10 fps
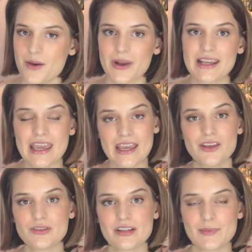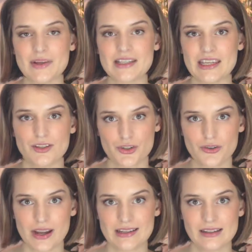but I can't use it on my skin
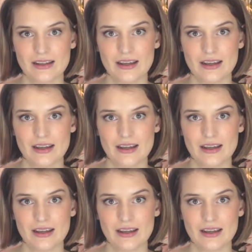straight.